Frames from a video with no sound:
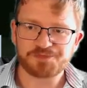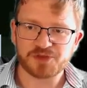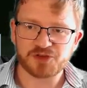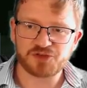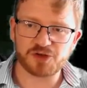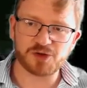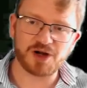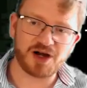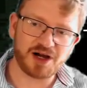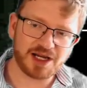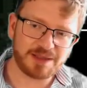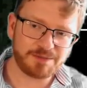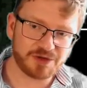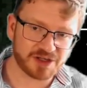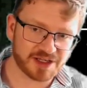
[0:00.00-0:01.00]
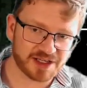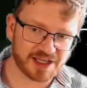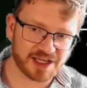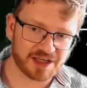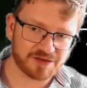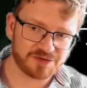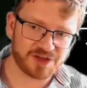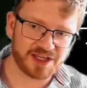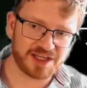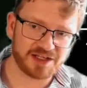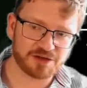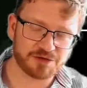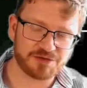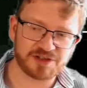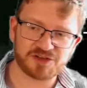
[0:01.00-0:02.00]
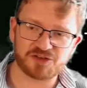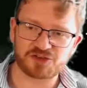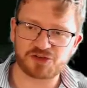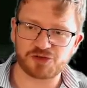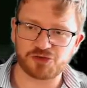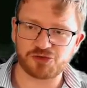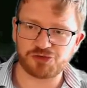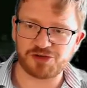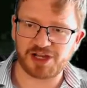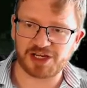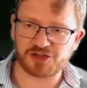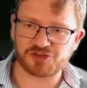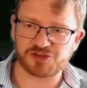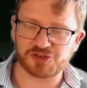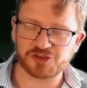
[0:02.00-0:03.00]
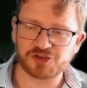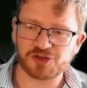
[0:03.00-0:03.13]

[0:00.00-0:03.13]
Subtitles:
So I'm going to have a Lorentz contraction